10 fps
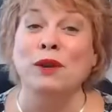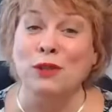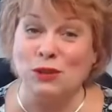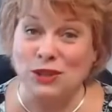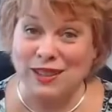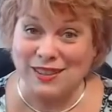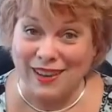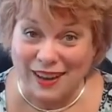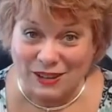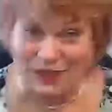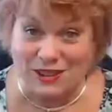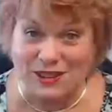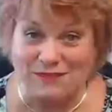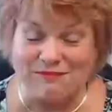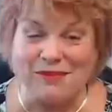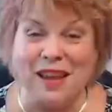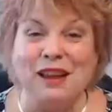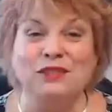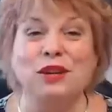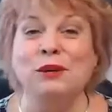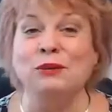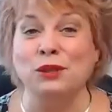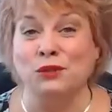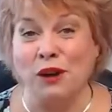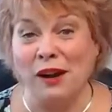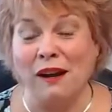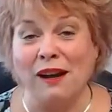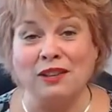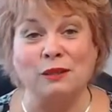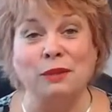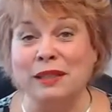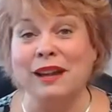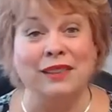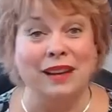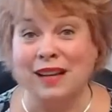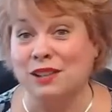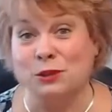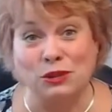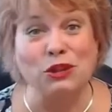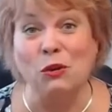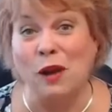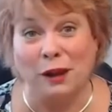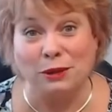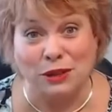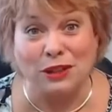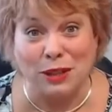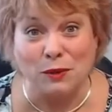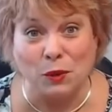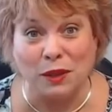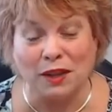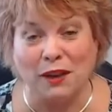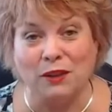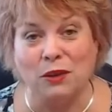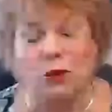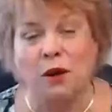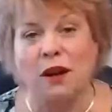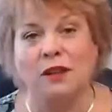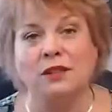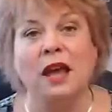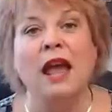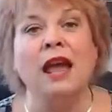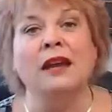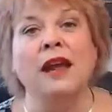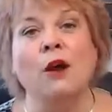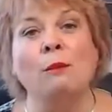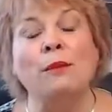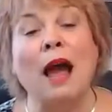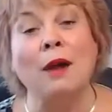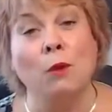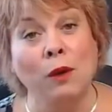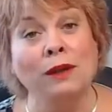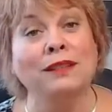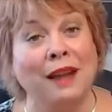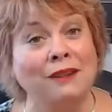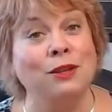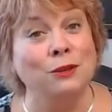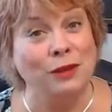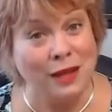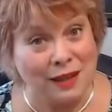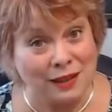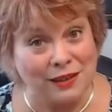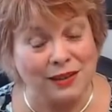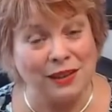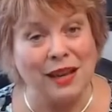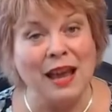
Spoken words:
of those 6 letters. So it was very awesome, but nonetheless, there was no way I was going to keep going down to the courthouse. Now, I will tell you this,